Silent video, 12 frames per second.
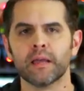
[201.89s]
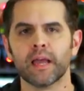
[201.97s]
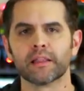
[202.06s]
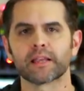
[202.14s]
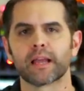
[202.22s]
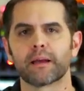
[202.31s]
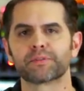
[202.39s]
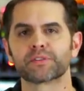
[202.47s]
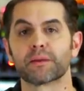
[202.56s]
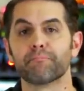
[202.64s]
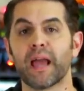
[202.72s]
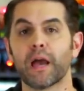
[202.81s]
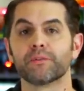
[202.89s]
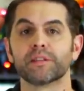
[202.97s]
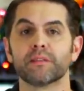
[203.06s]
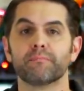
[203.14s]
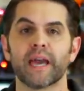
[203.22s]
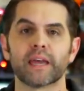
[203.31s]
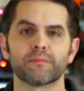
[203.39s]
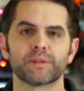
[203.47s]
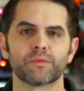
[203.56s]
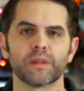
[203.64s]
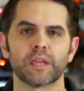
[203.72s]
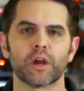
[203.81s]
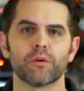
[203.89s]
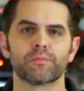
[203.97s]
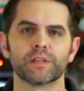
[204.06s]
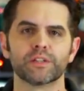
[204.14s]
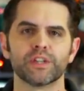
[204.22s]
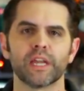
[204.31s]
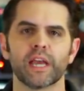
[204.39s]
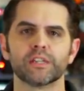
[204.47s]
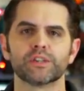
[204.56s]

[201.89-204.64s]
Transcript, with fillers: Helicopters abound in the battle between Cobra and G.I.